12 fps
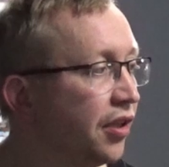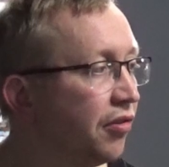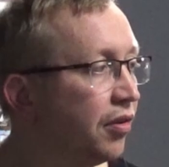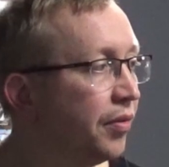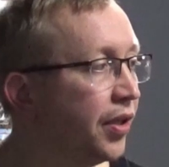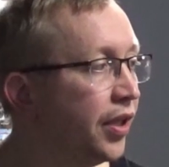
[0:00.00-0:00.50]
you
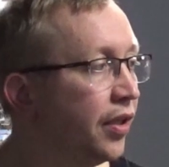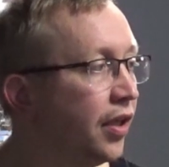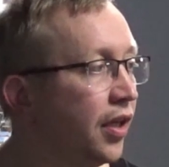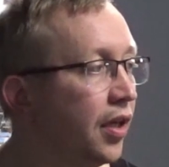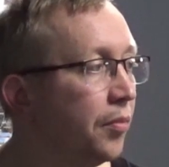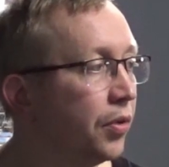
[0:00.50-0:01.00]
know what I mean?
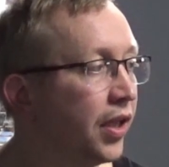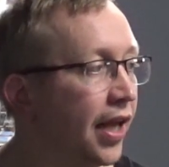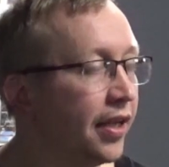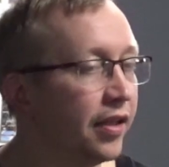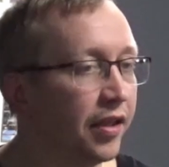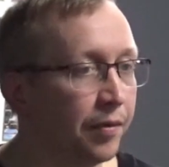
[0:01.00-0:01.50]
But
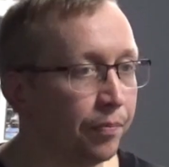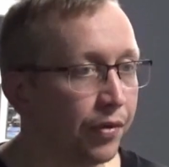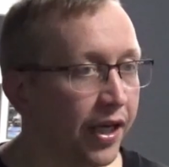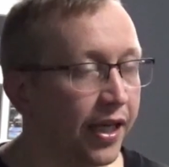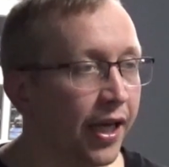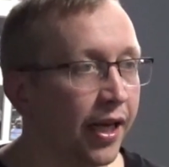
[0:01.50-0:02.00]
then they
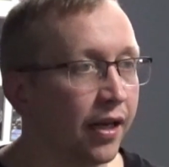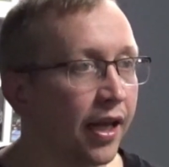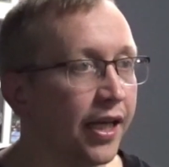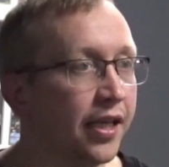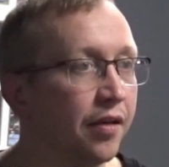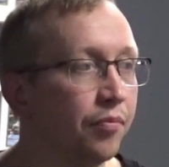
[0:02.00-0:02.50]
bring in
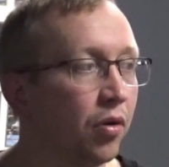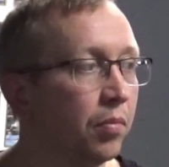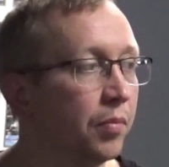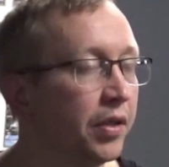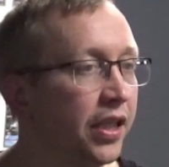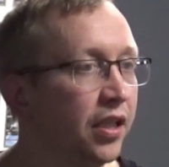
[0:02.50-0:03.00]
like
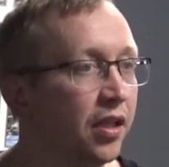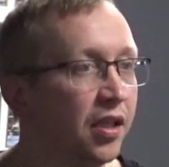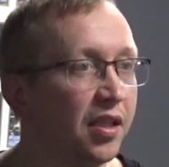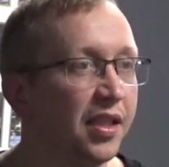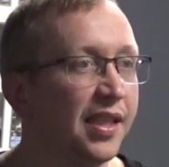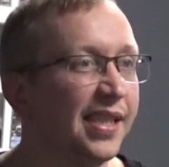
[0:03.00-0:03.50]
probably,
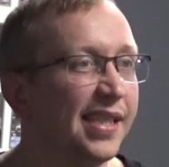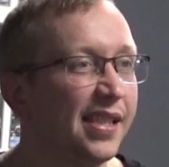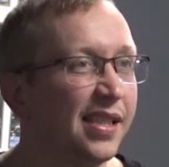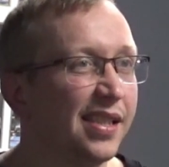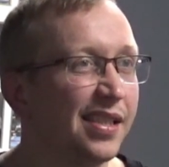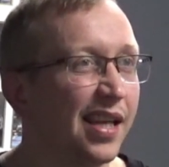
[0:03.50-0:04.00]

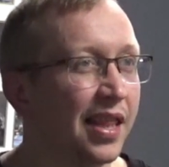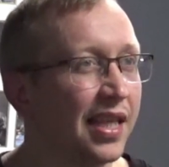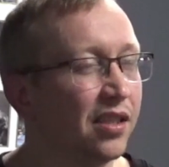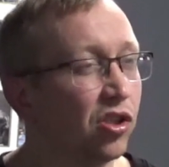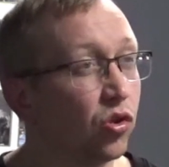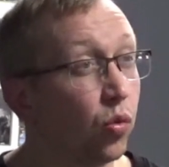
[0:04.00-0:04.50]
I
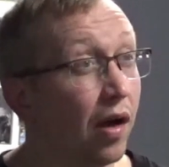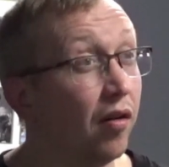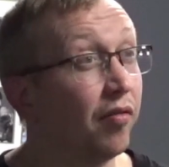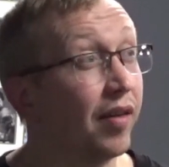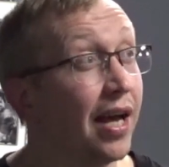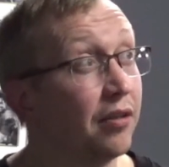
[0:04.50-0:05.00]
think there's
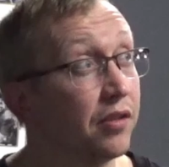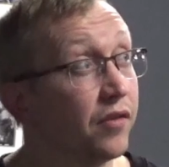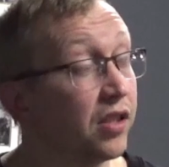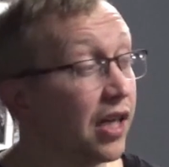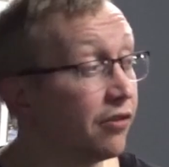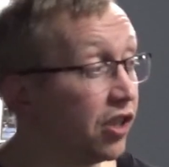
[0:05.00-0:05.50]
12 rounds of
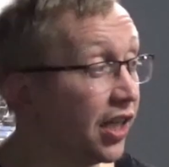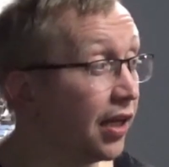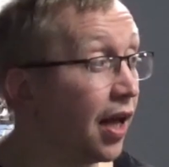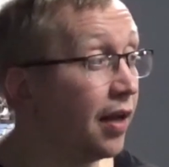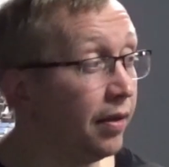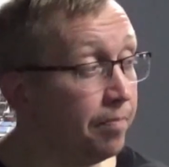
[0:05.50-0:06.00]
the draft. So you
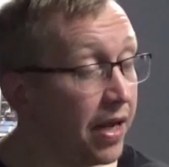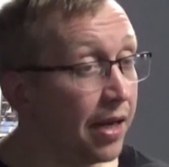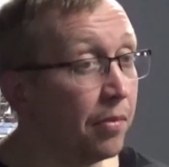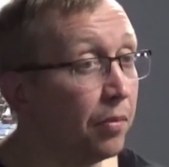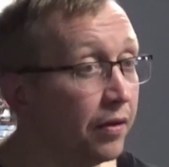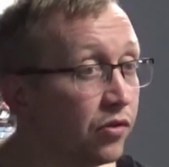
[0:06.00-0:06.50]
get a
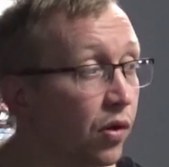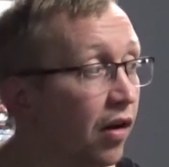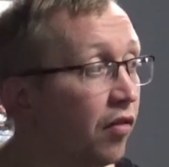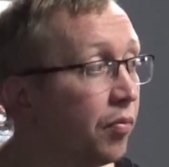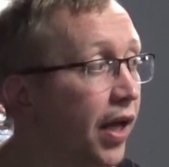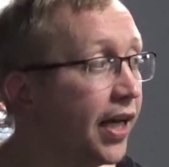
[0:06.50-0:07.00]
minimum of
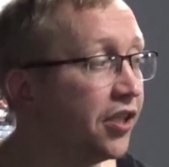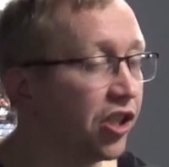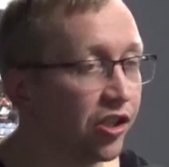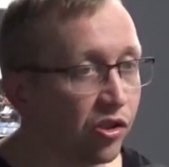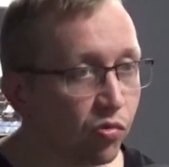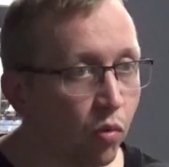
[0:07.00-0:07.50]
12 players.
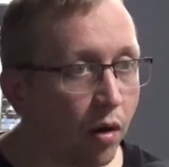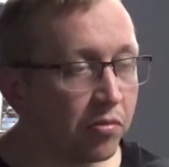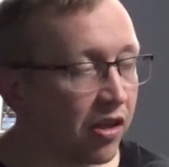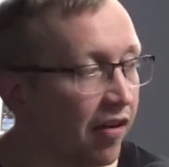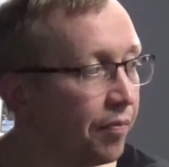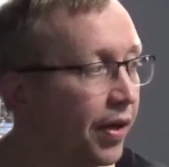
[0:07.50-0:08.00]
You can swap
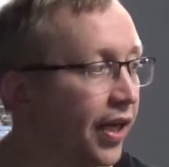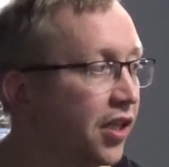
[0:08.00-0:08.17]
draft picks.